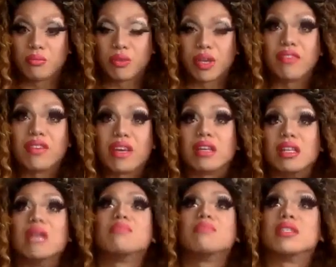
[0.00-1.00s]
giving a
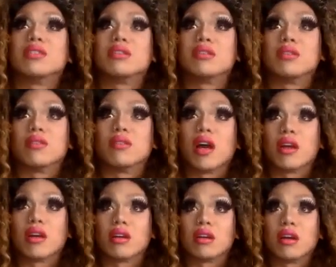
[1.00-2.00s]
glimpse into
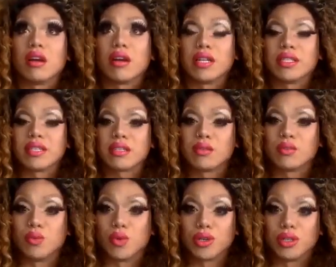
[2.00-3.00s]
our ancestors'
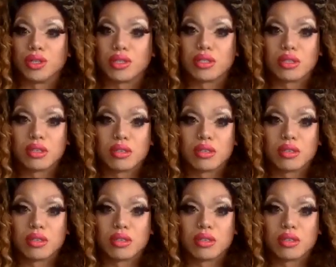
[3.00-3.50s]
worlds.